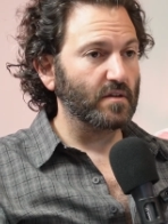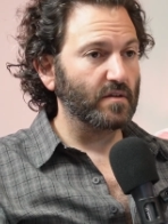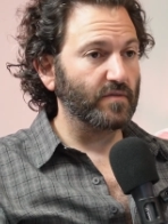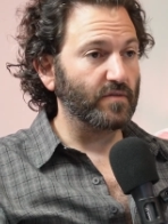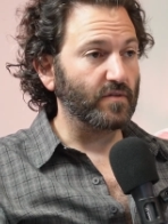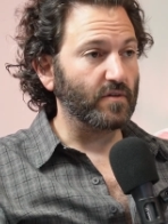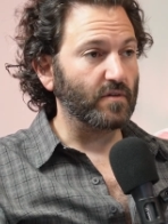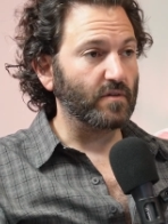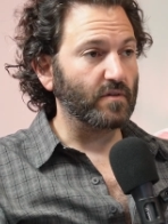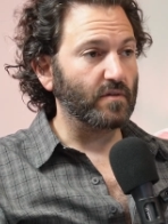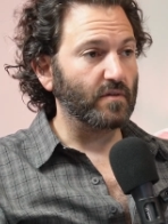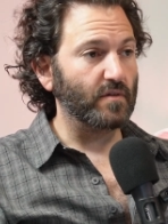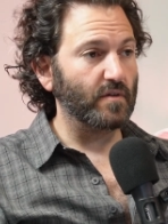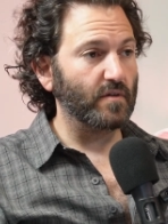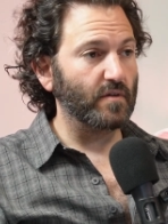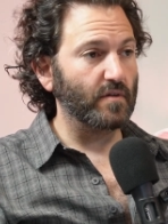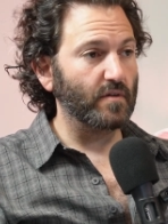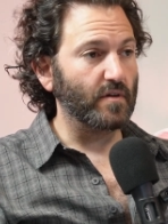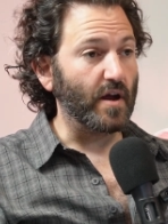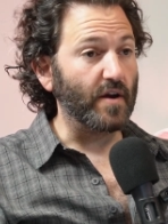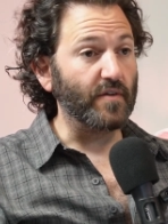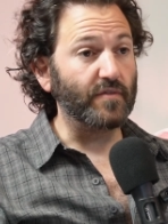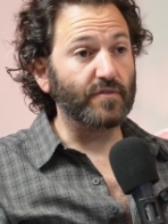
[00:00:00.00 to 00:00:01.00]
for
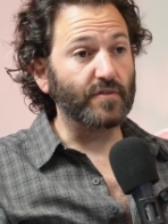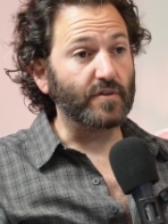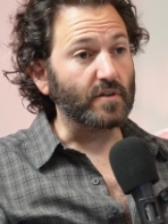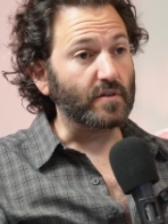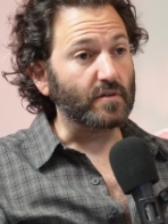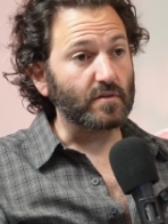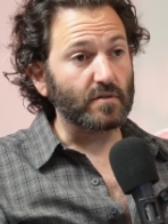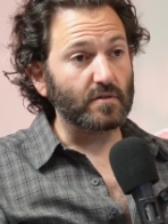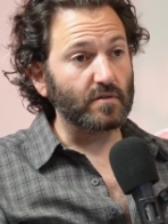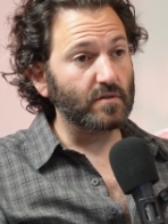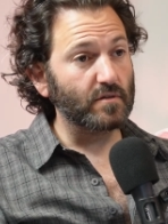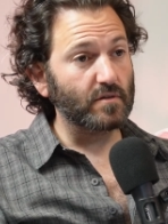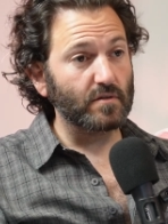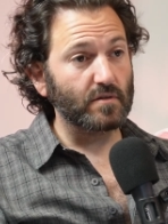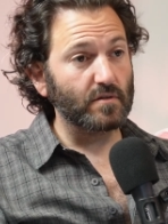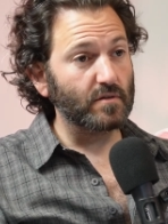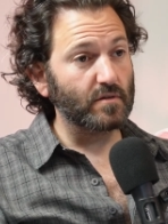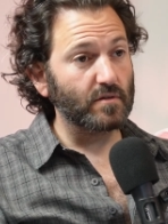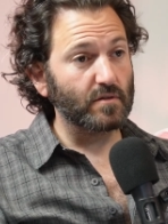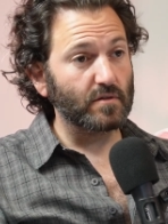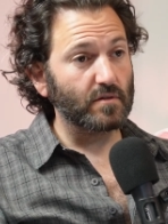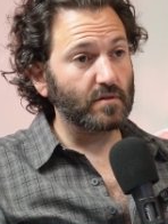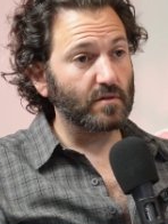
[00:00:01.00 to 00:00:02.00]
every
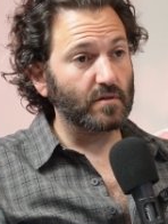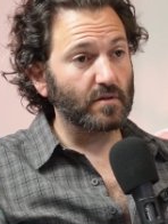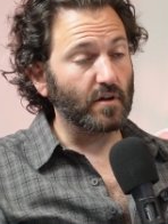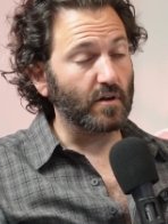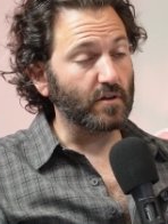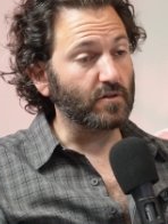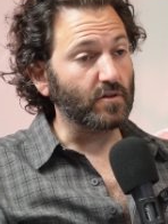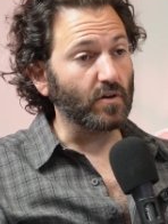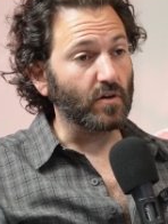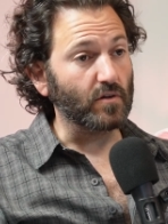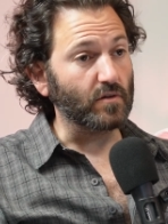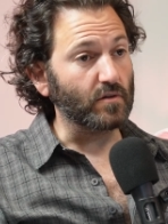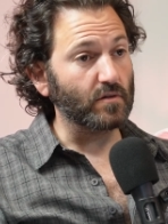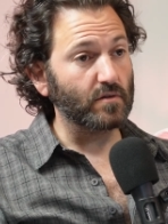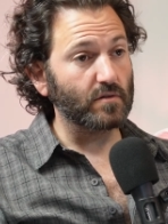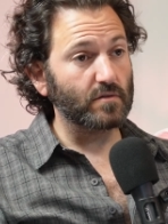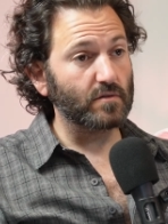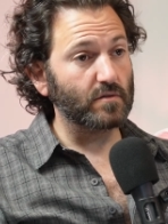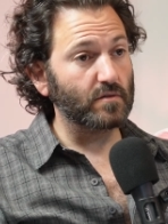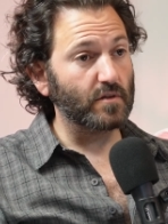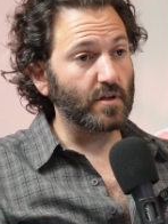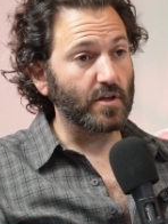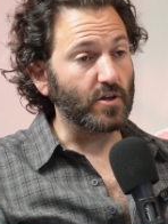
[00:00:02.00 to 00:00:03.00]
adult
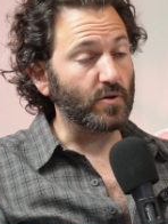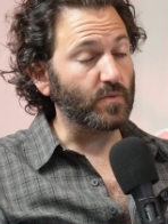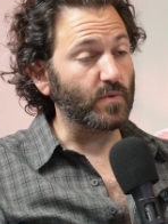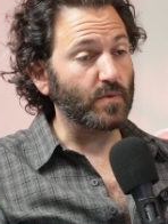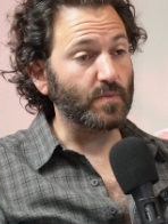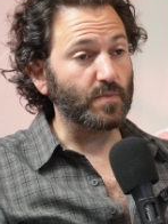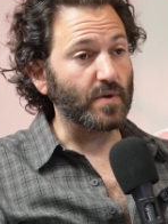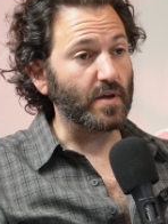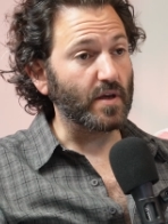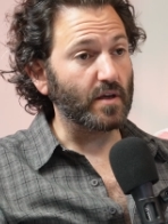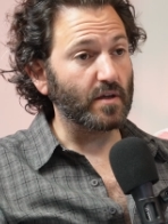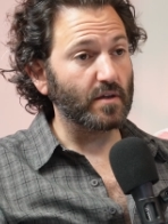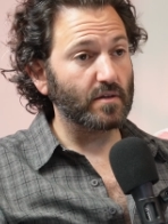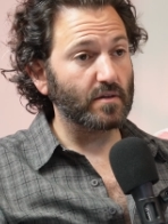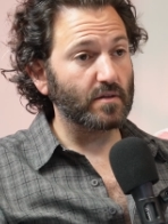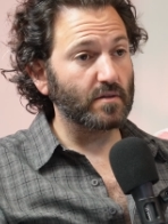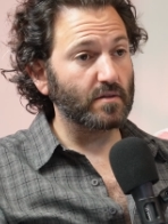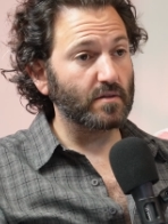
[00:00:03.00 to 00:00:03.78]
human being.